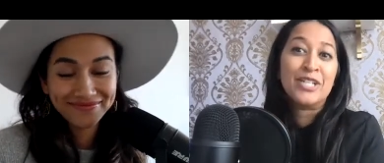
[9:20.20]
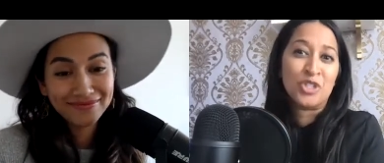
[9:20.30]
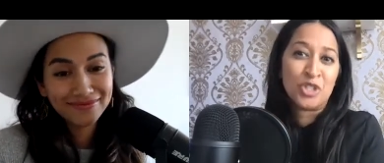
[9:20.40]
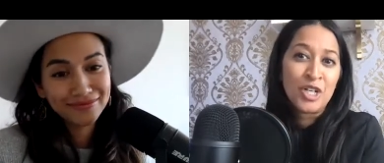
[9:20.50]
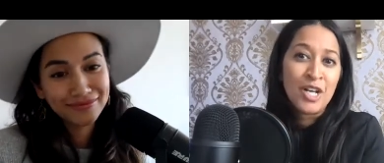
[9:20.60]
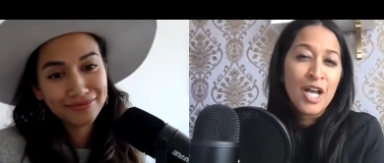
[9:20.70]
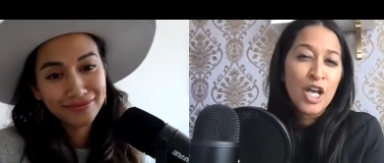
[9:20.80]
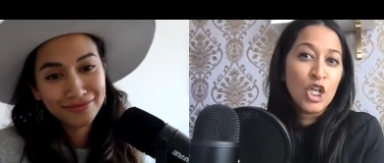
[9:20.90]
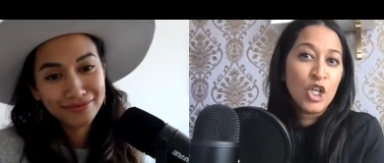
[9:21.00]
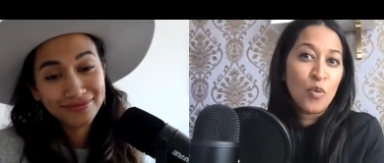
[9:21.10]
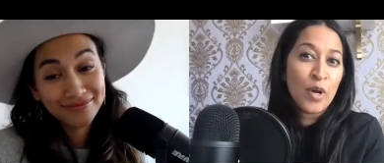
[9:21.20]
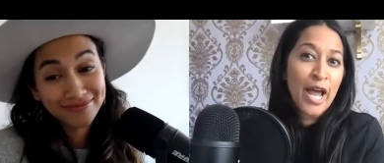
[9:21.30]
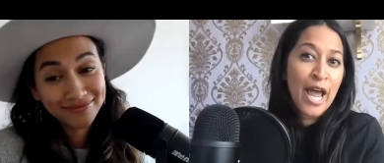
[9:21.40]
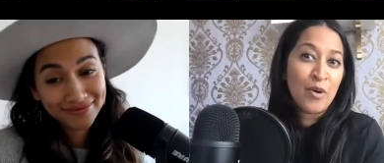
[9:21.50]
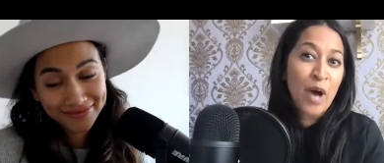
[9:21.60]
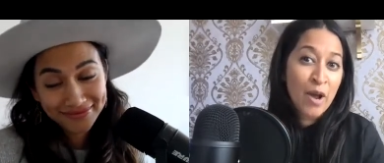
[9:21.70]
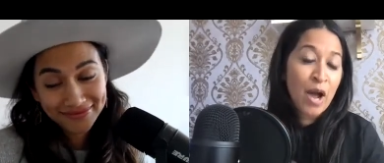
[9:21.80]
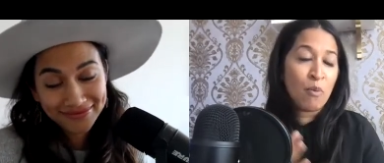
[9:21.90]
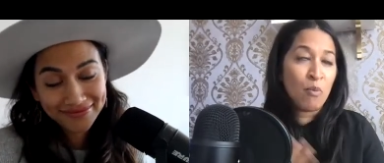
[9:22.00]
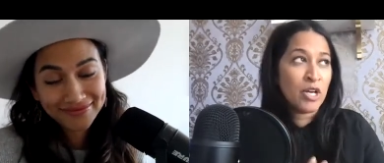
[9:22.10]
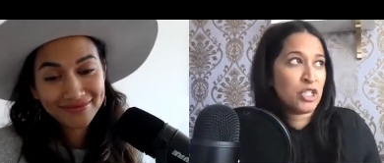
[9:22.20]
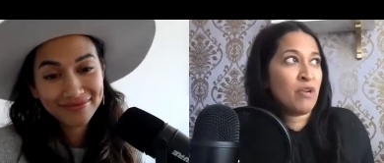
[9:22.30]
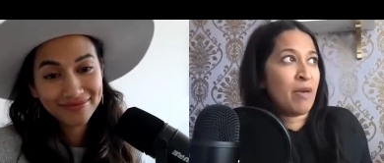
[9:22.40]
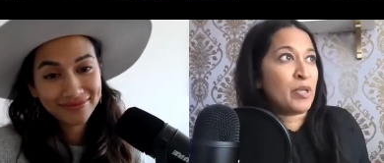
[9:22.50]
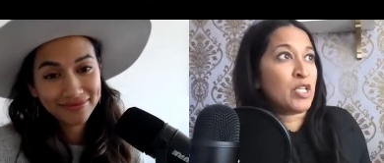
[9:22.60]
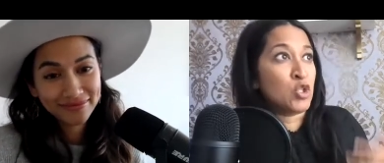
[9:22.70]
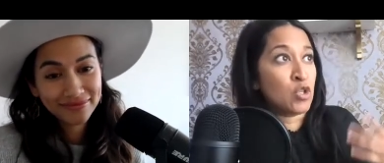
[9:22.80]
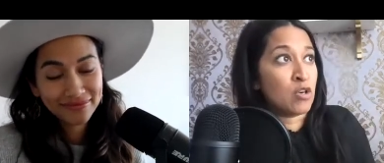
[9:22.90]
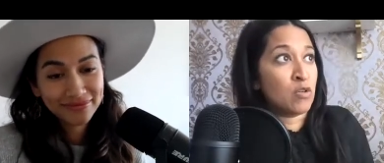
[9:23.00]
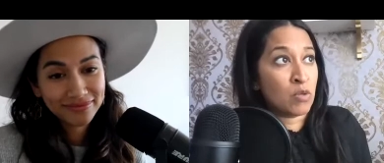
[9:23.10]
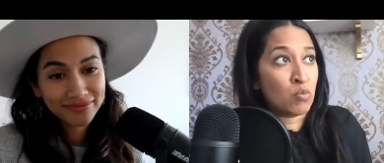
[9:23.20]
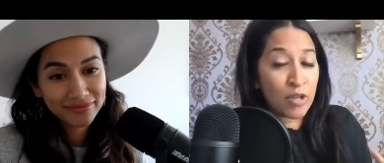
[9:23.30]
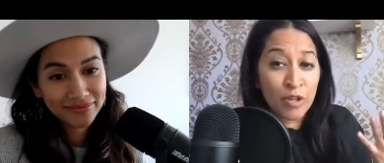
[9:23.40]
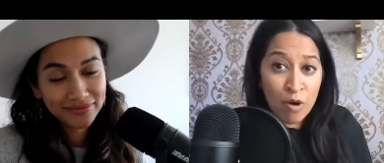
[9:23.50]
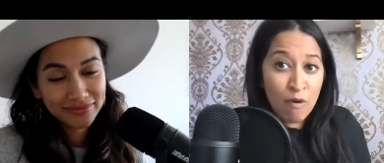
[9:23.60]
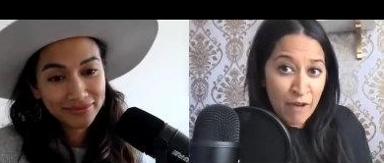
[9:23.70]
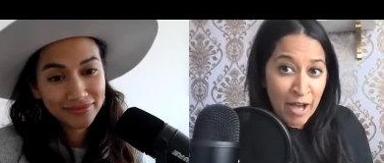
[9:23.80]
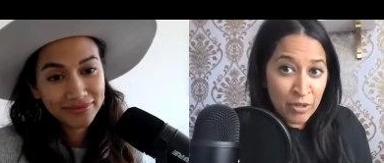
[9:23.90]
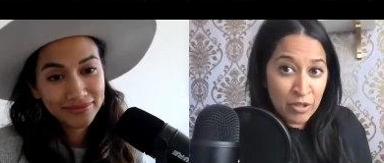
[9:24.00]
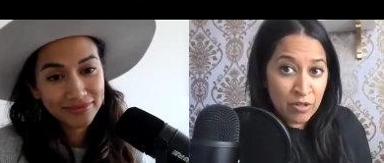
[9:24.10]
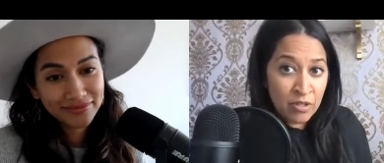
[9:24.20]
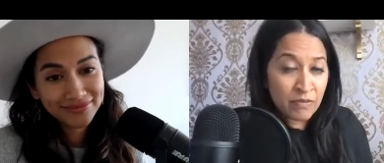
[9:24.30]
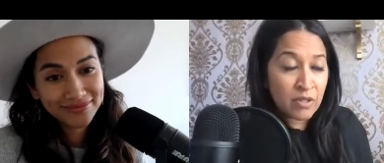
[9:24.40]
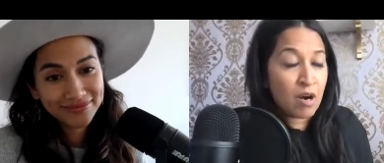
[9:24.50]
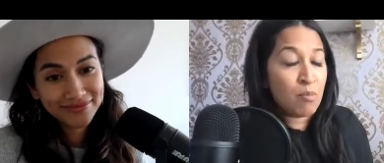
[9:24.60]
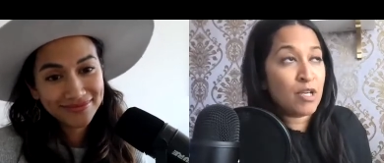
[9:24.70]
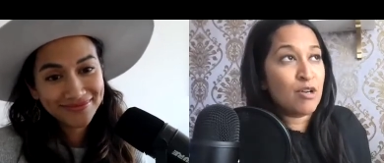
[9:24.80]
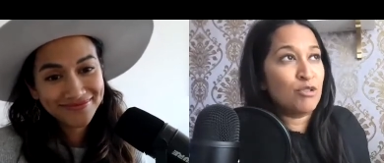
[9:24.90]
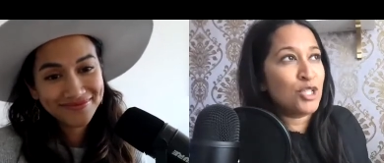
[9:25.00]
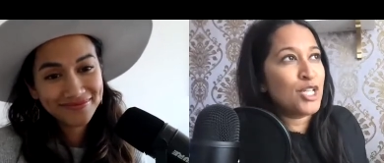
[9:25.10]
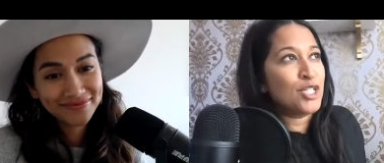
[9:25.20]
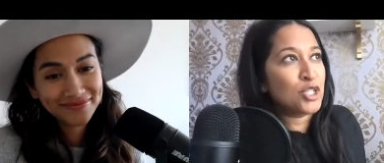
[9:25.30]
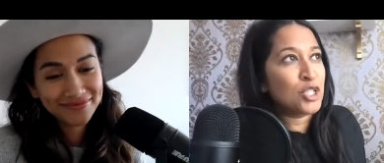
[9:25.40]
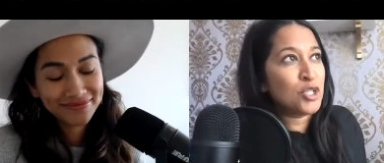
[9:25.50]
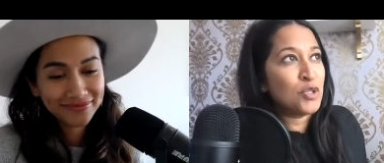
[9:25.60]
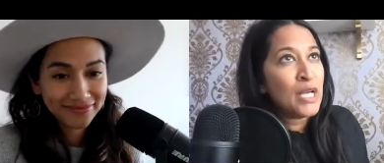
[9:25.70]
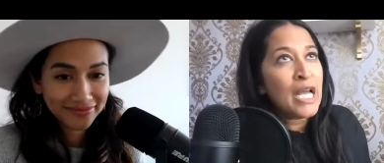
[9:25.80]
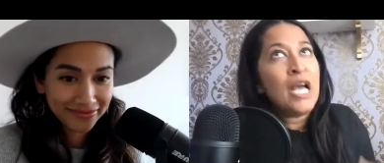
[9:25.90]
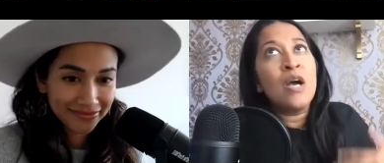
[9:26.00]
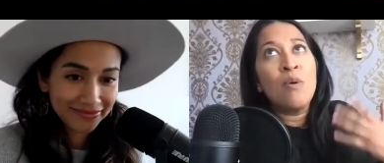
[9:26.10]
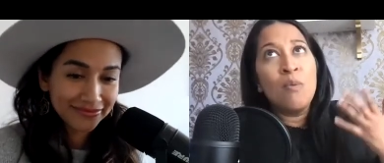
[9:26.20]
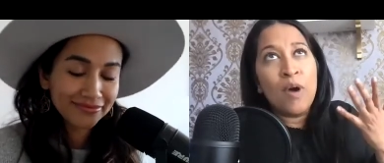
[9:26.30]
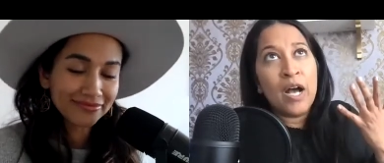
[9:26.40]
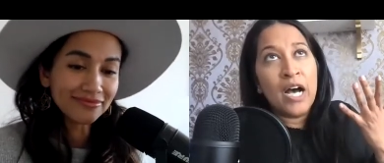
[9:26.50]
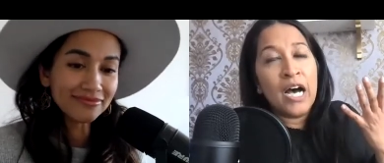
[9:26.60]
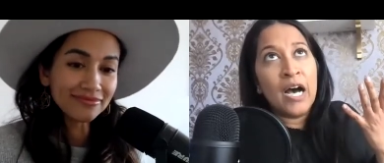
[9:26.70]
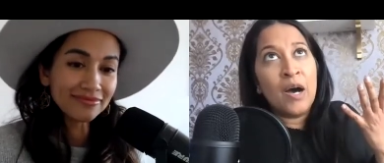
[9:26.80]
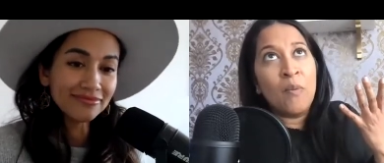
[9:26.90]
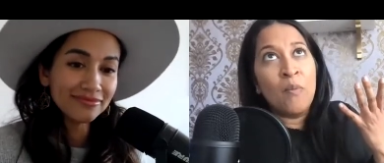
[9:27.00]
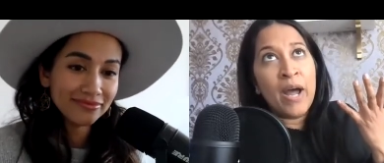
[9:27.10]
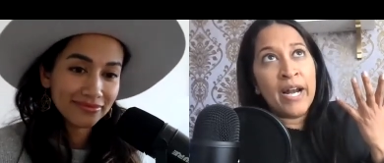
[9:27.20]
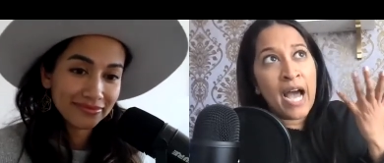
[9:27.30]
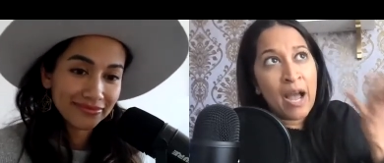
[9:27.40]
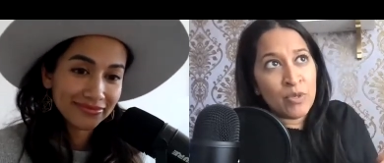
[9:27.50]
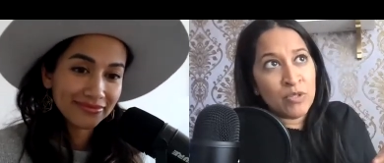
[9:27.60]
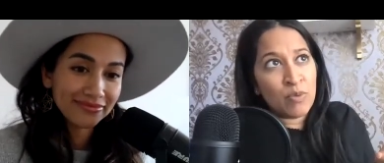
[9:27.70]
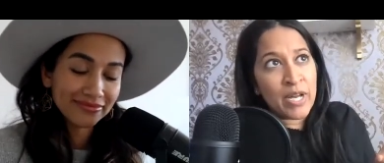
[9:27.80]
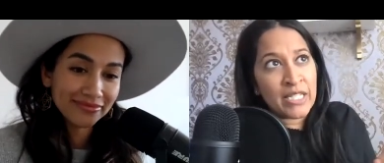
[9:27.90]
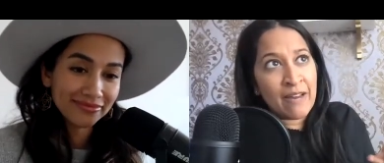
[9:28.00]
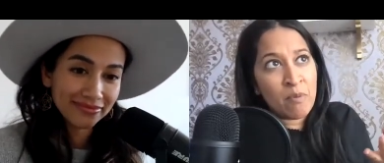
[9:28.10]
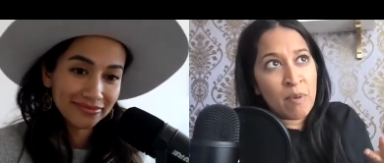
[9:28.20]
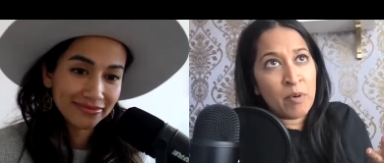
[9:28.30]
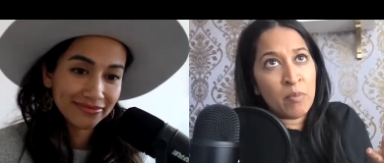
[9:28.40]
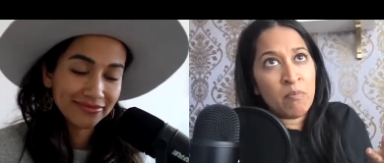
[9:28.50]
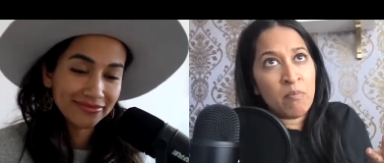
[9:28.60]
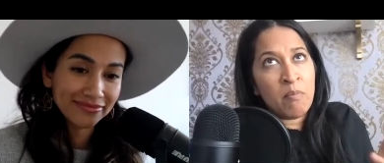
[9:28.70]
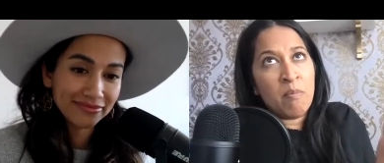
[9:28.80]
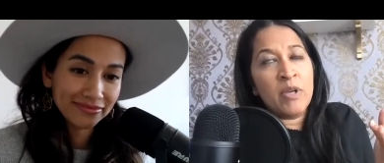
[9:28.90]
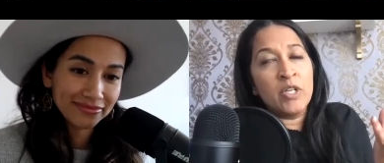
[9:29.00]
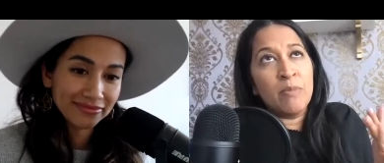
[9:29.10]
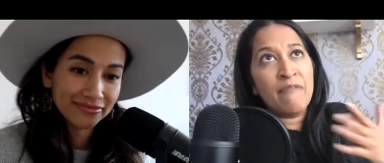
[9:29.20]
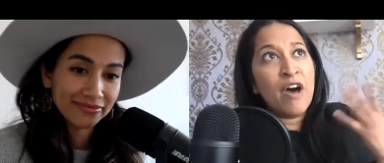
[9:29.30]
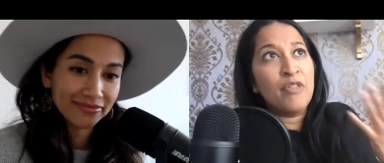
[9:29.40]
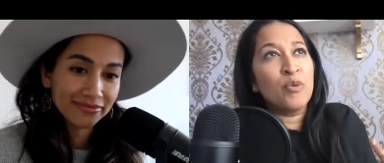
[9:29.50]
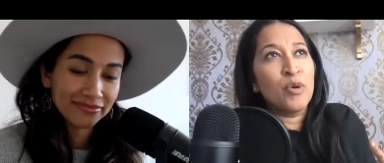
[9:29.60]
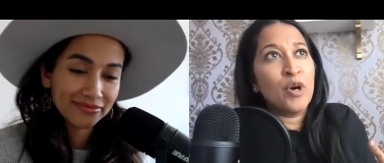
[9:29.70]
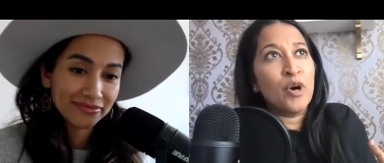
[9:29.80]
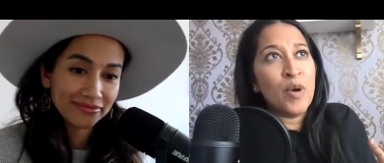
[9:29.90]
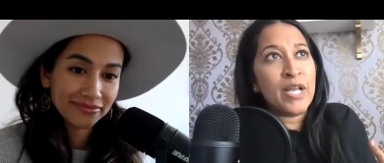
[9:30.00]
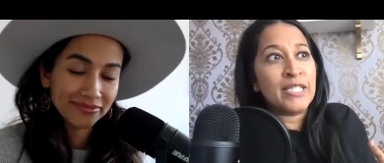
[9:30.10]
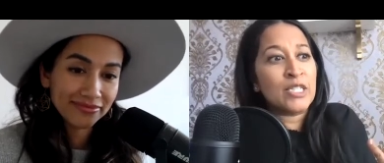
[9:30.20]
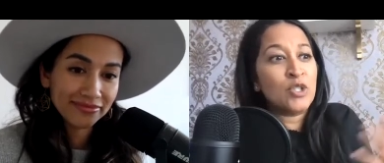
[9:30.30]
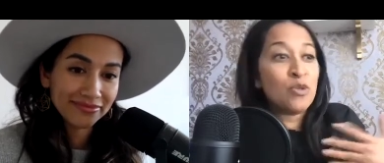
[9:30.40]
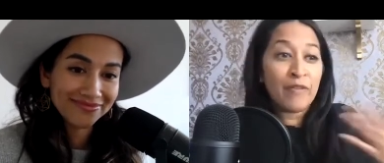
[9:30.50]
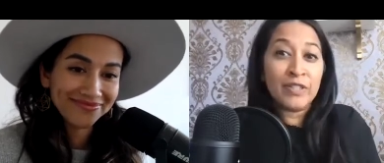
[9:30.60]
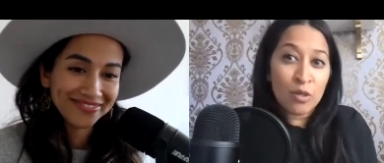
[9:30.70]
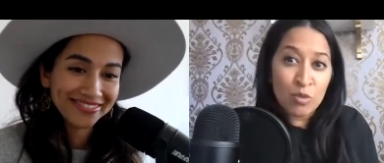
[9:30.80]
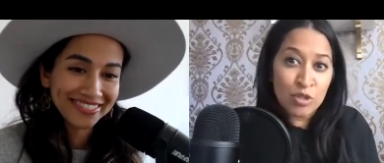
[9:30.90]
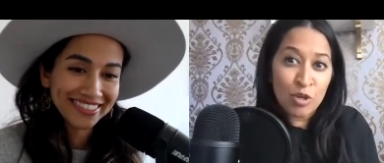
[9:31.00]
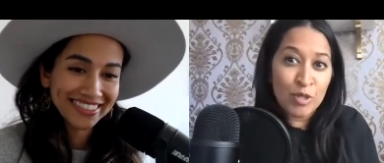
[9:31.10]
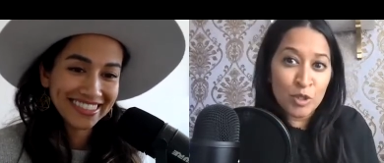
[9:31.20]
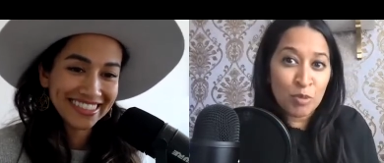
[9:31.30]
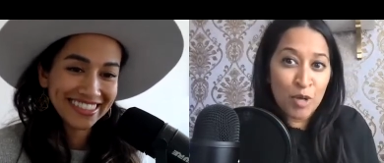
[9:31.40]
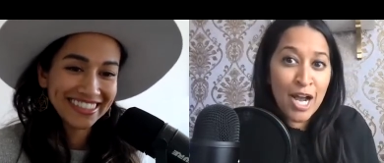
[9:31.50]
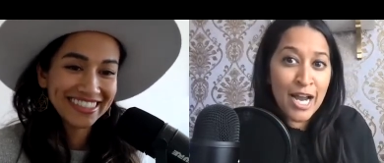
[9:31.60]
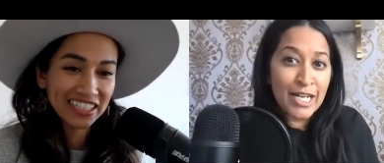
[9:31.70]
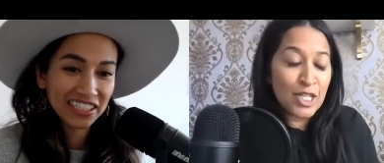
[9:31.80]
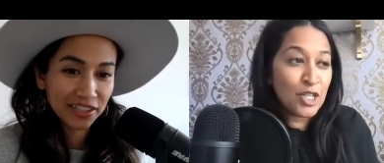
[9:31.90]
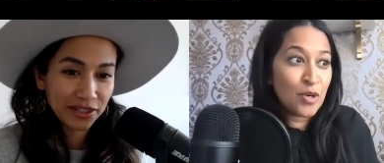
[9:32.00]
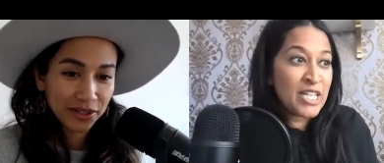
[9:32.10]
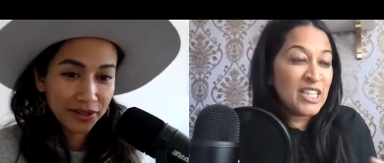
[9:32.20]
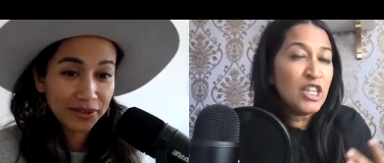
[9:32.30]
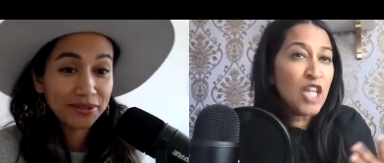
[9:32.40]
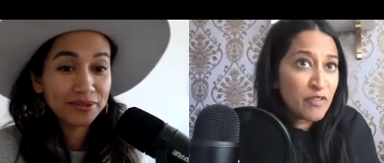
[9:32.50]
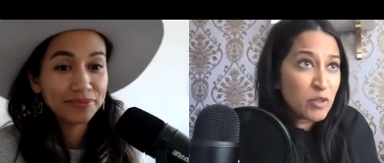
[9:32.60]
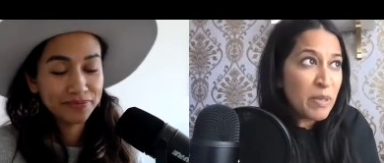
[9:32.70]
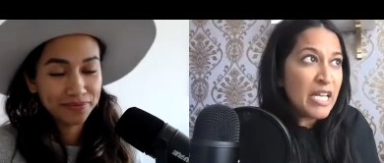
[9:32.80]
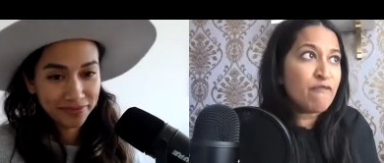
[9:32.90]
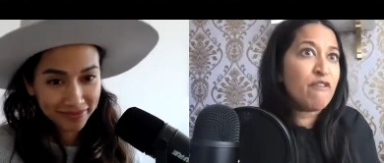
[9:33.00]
Speaker 1: edge, you know, when, I, and I, I want to share that because you're the, one of the co-founders of the Dharma Coaching Institute. Uh, when I was raised, I remember, you know, my father would always do everything with so much pride. You know, he loved being a